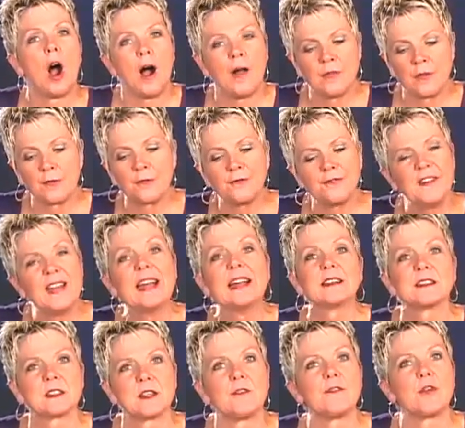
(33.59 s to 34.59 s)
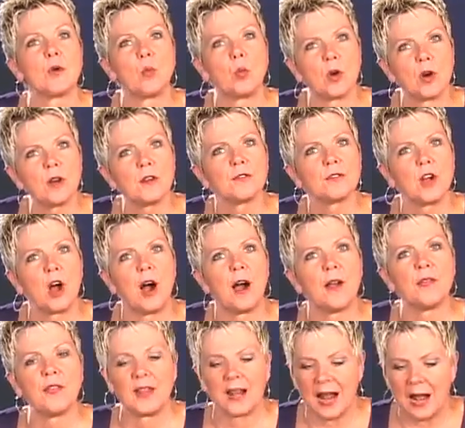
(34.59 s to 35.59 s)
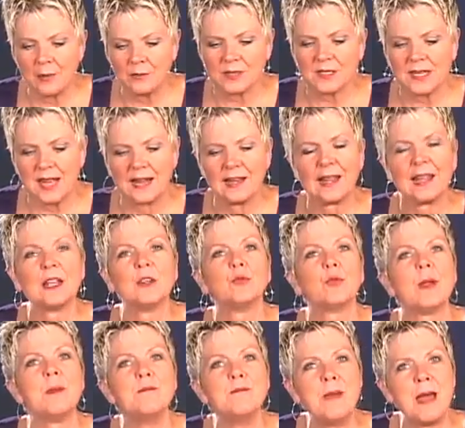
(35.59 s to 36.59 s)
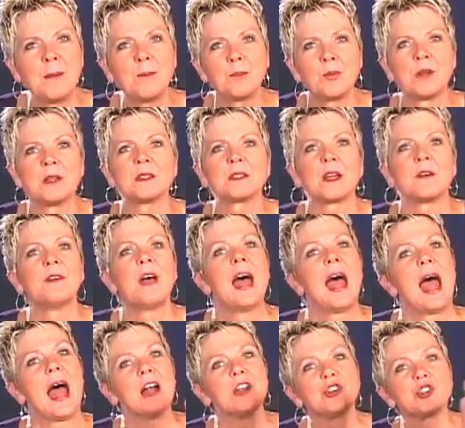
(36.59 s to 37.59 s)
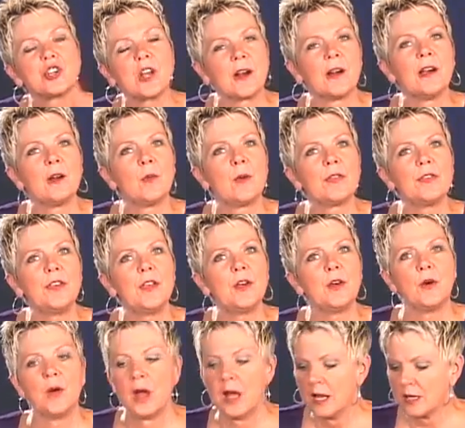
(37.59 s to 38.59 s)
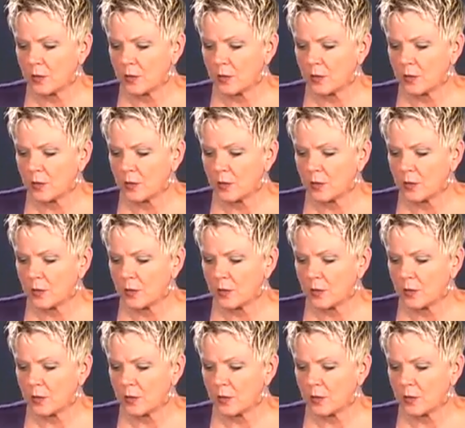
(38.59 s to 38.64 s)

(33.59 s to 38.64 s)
on the feast of the Word of God that I'm standing in remembrance of and sharing with you.